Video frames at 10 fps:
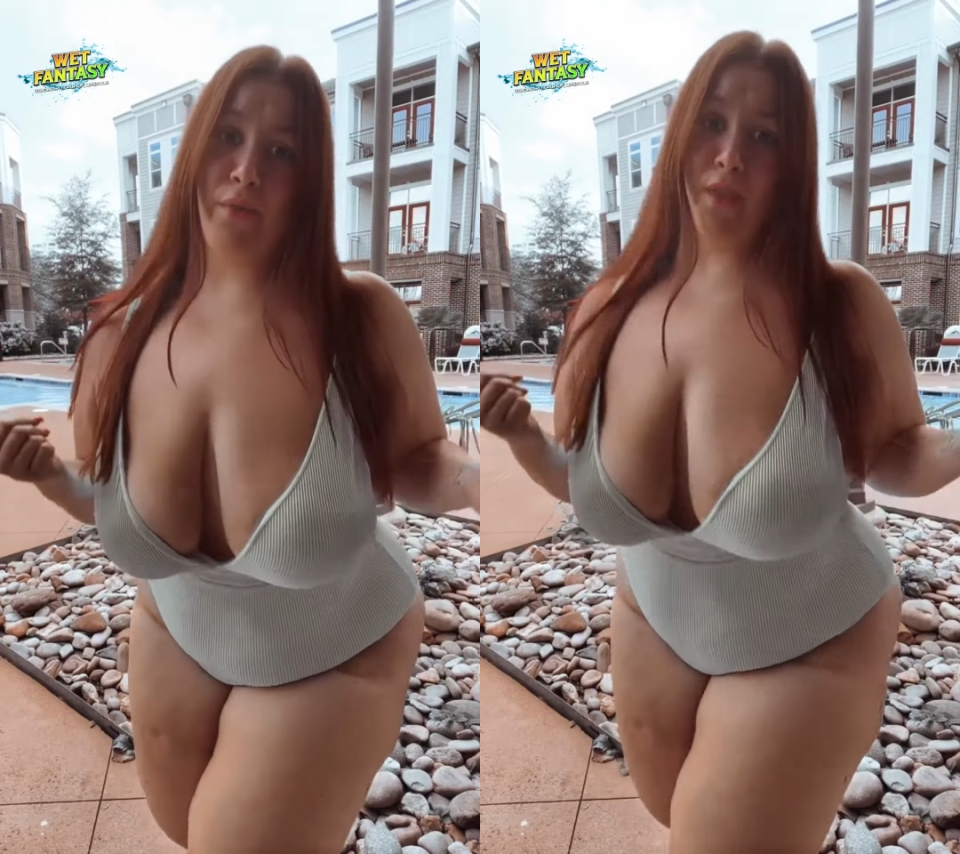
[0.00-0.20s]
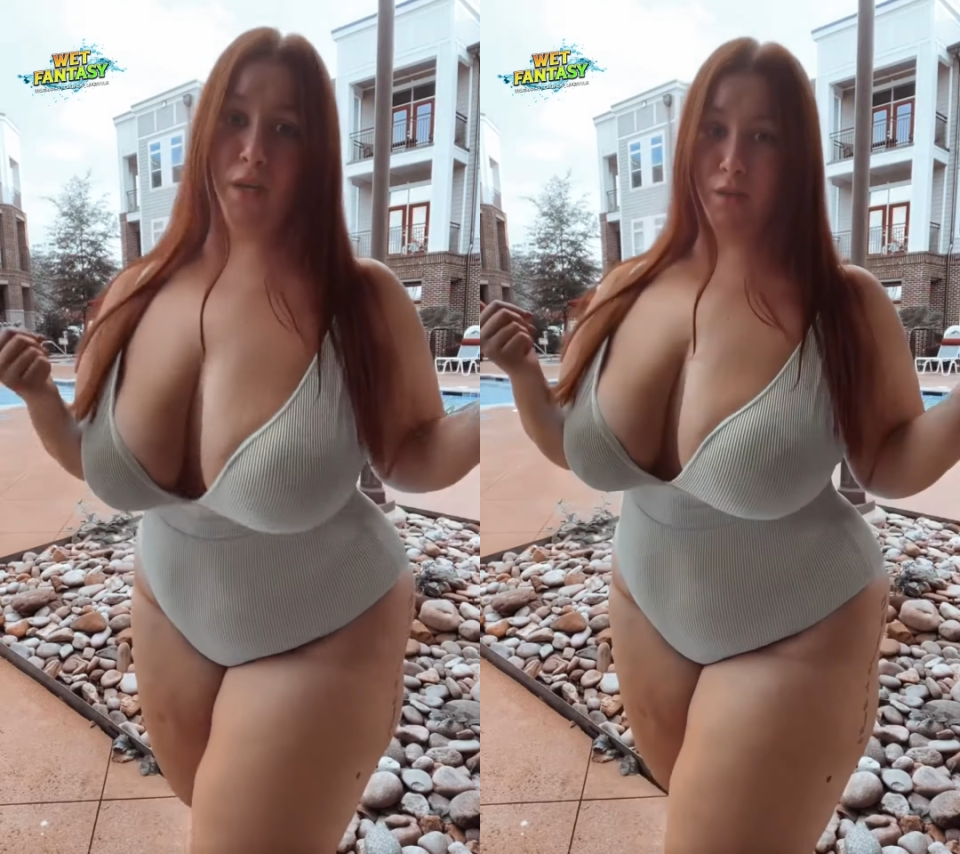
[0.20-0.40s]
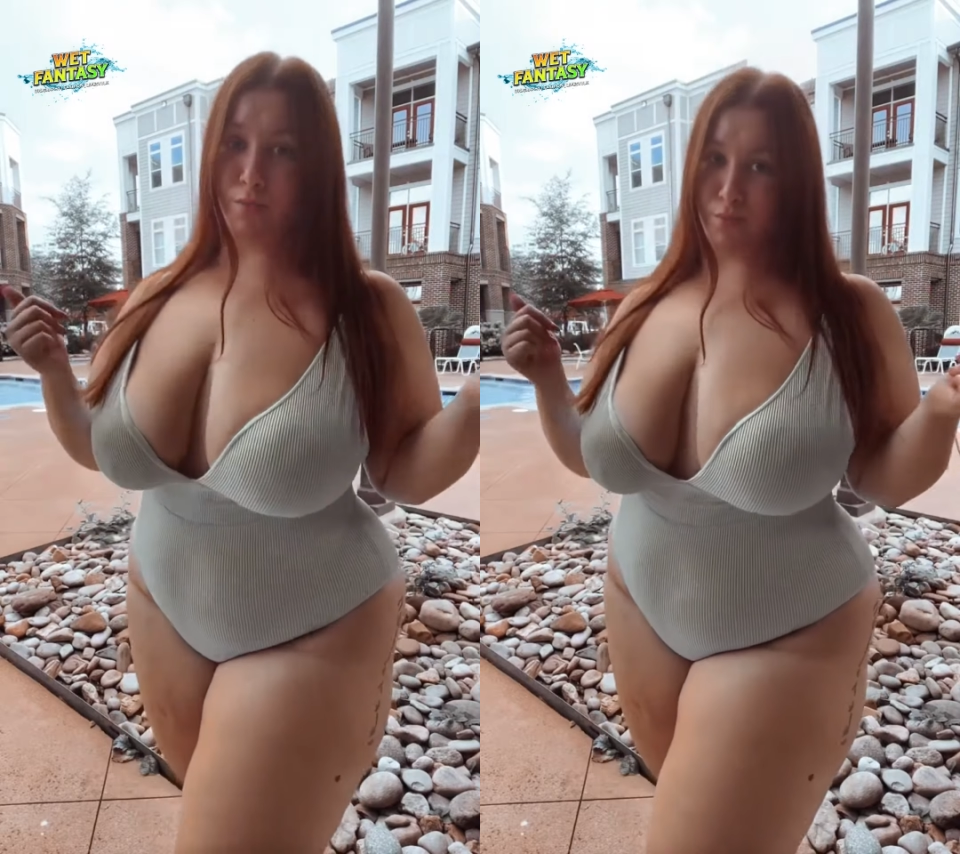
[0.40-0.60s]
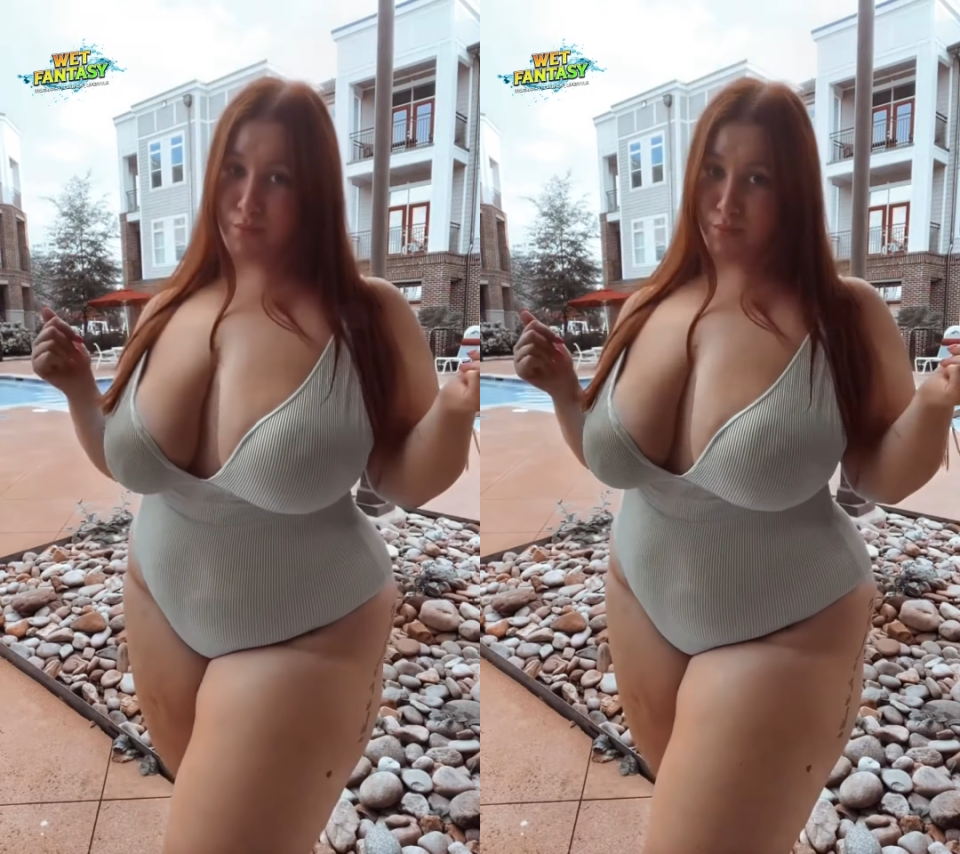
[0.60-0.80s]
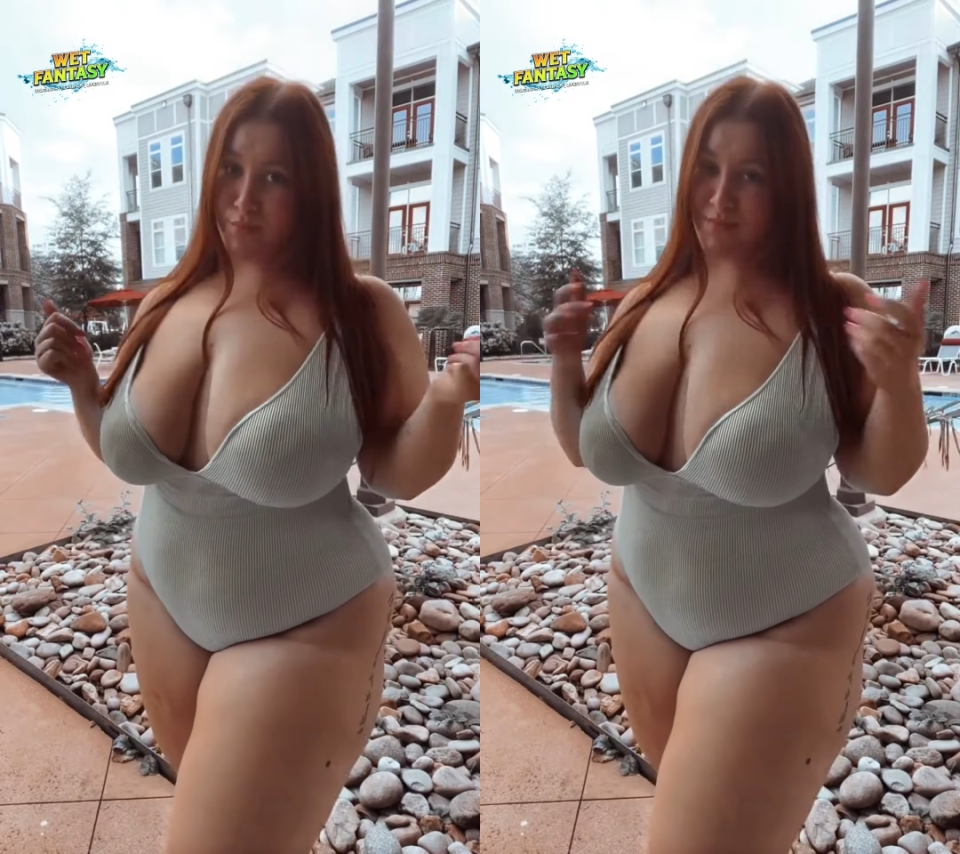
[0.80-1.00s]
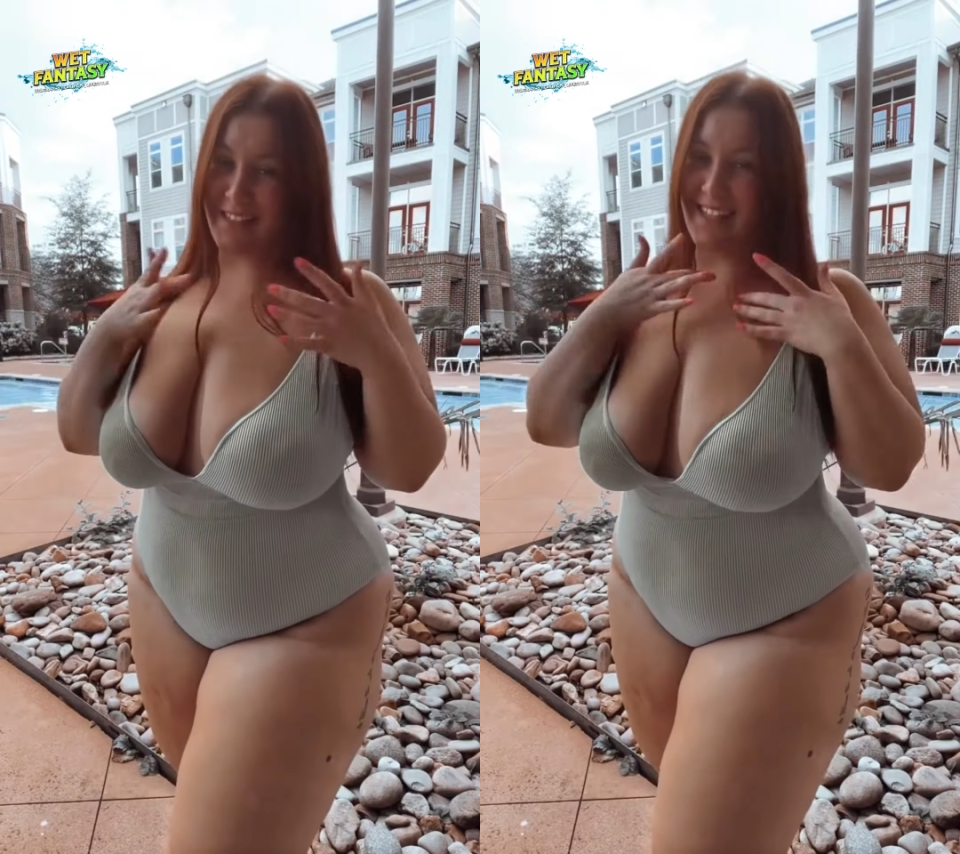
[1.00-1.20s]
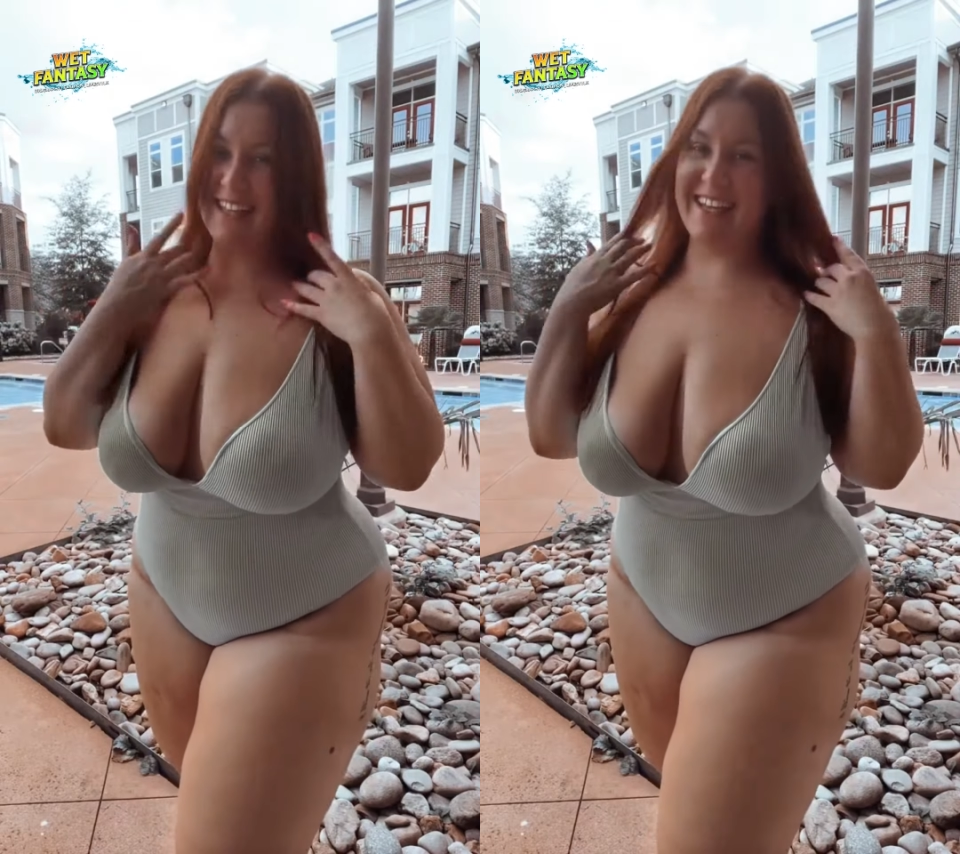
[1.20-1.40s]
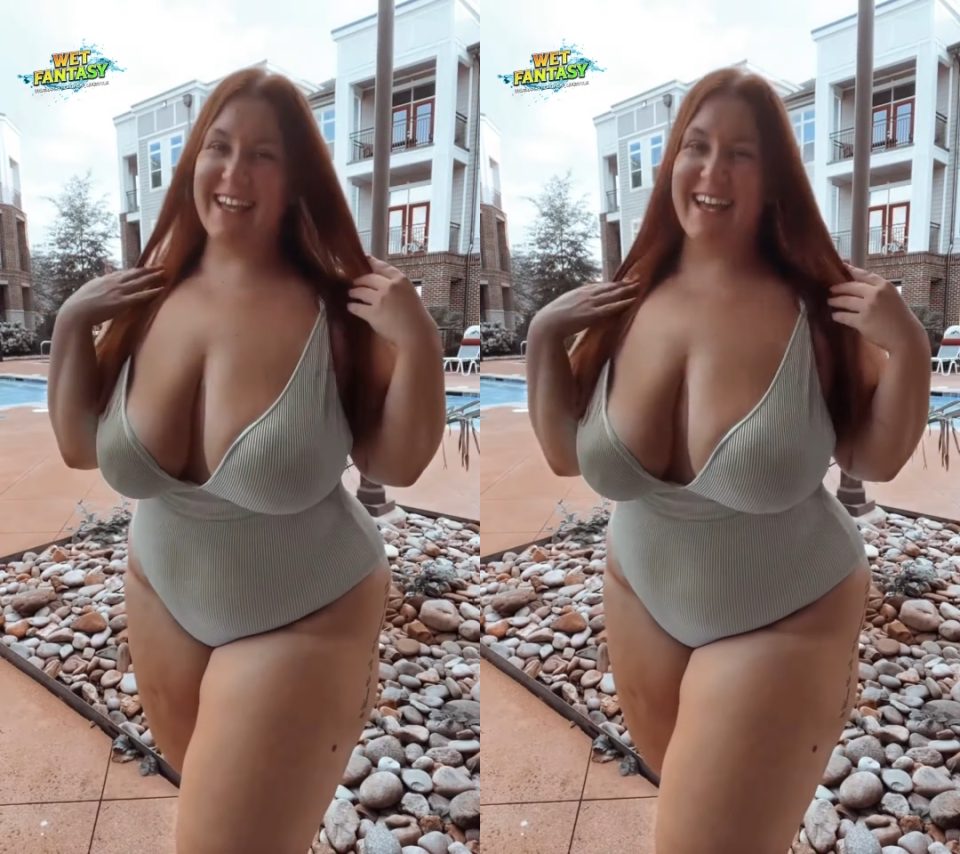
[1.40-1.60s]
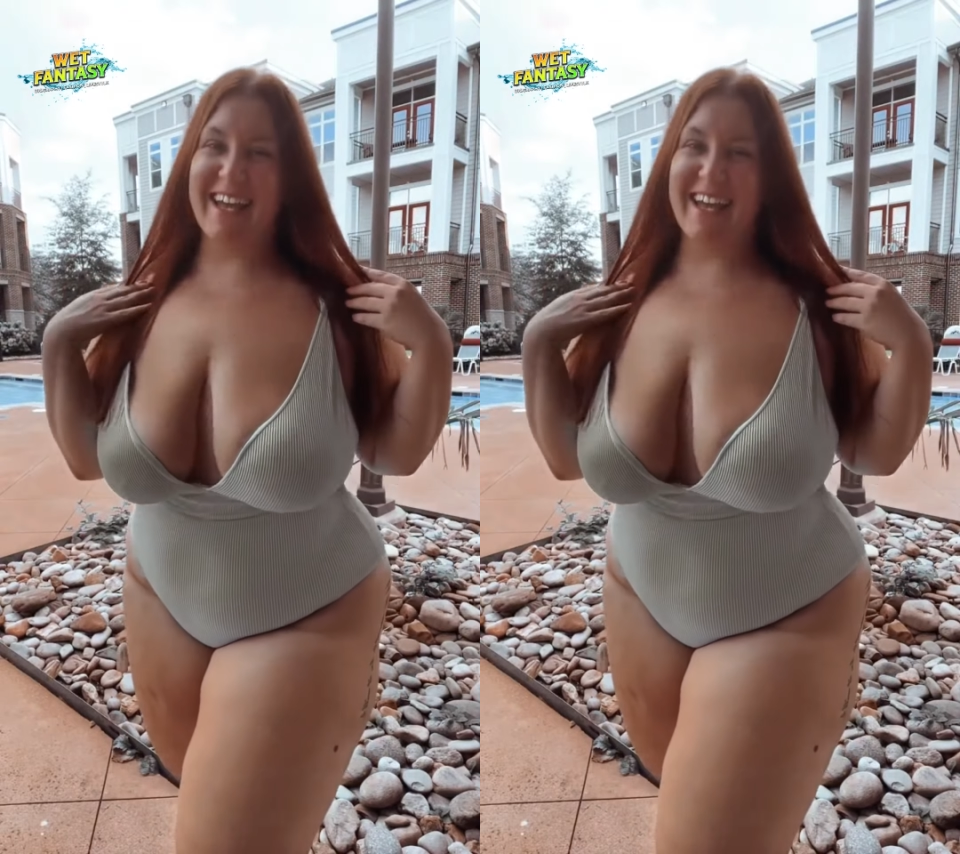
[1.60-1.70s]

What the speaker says: where she has over 2 million